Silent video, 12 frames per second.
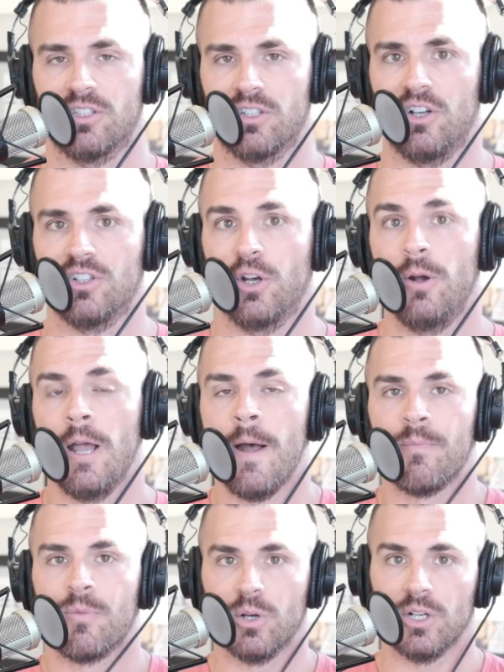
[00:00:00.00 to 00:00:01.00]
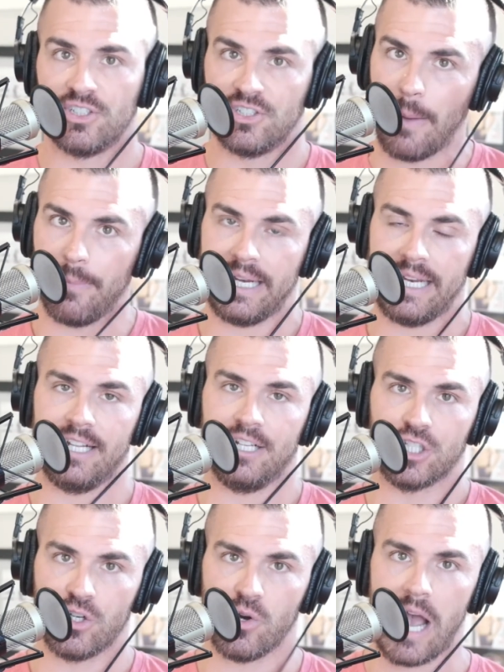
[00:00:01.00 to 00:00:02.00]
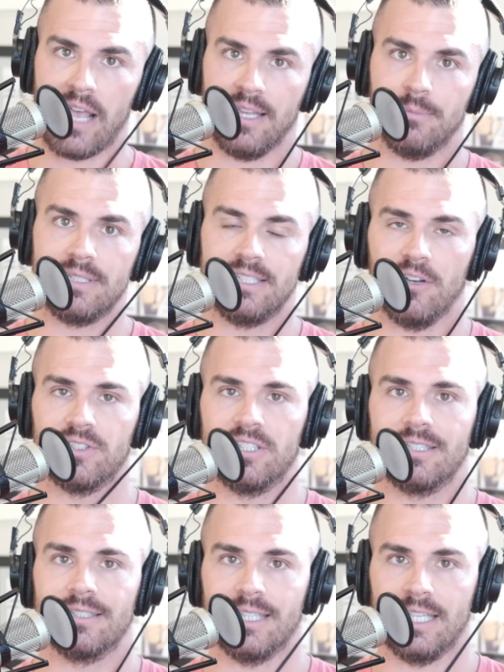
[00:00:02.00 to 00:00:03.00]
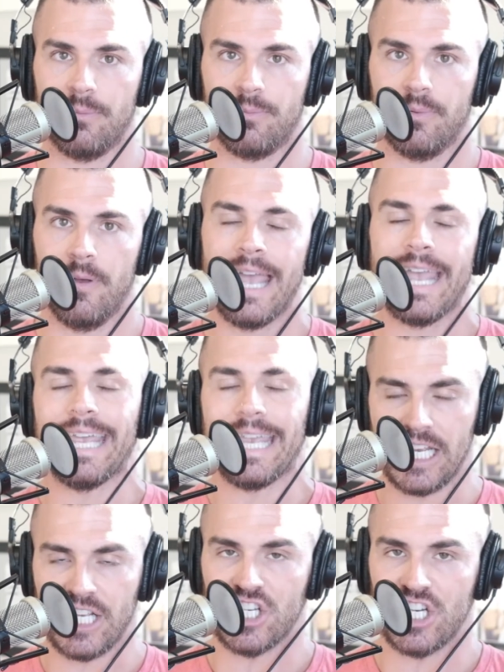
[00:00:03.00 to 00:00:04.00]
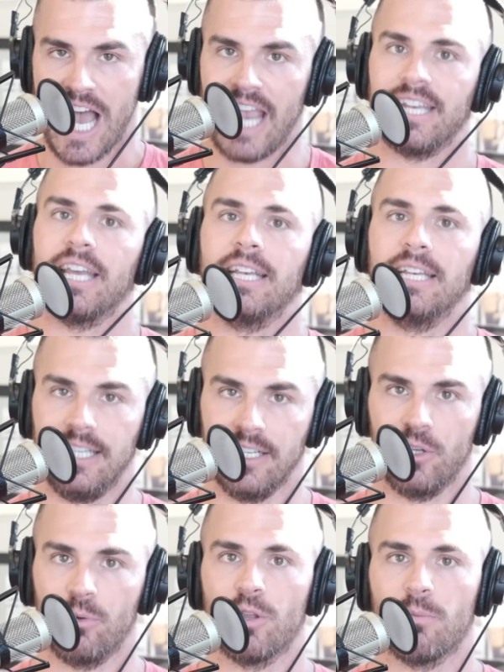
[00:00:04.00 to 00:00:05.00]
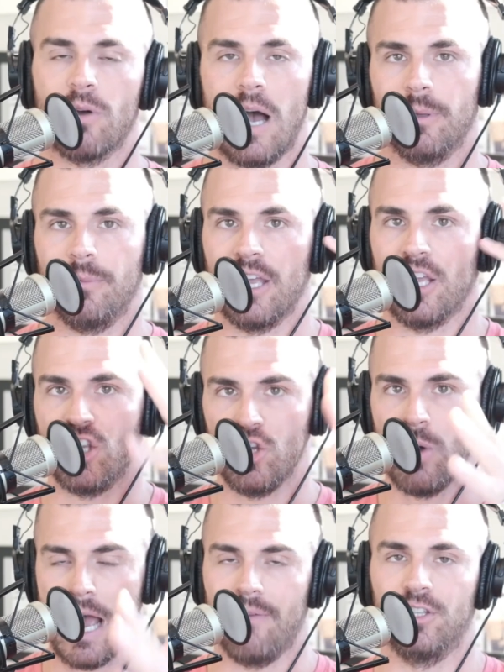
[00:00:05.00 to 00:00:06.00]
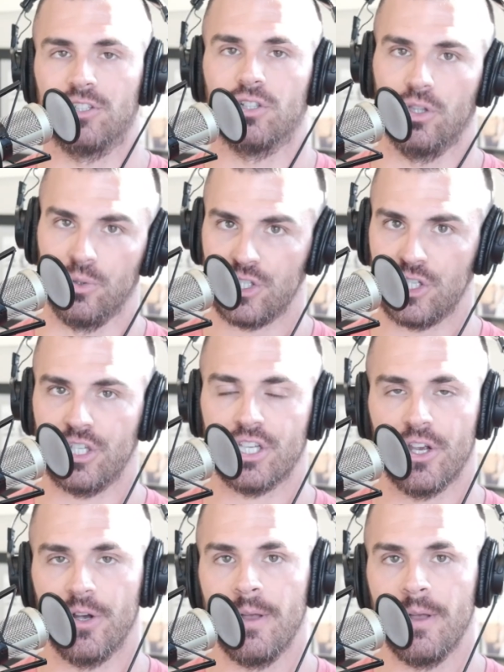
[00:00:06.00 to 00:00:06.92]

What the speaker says: also. There is somebody that is crying themselves to sleep each night dealing with a problem that you have the solution to.